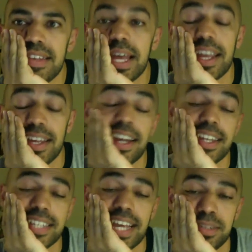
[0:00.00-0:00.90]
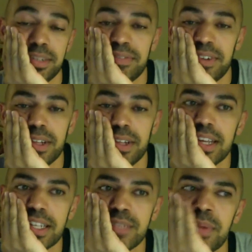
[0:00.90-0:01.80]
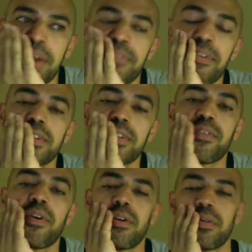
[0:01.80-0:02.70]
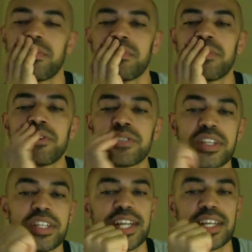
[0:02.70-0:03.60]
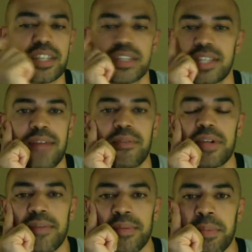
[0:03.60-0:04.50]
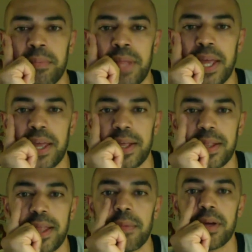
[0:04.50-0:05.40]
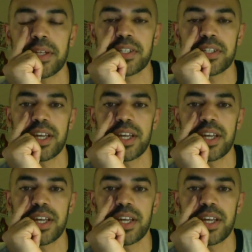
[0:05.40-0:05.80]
It is actually my fault. It's been my fault for most of the delays because I really haven't been playing that much.